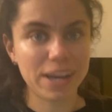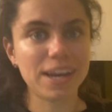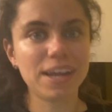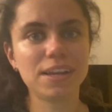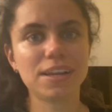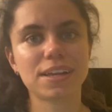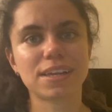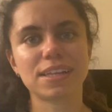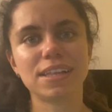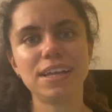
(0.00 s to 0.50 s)

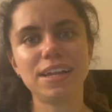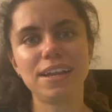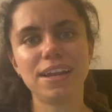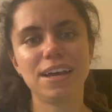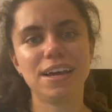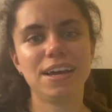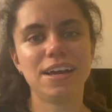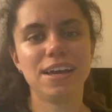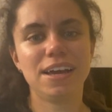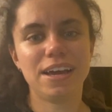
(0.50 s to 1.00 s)
it still.
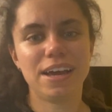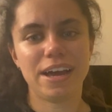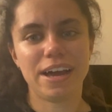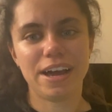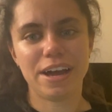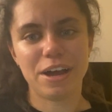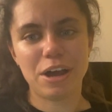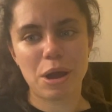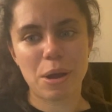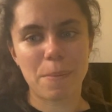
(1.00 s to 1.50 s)

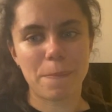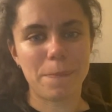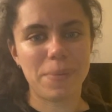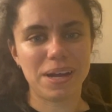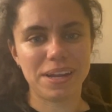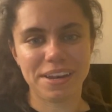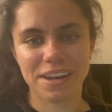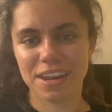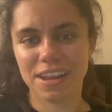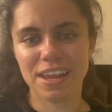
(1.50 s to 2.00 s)

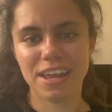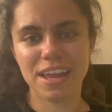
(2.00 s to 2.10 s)
But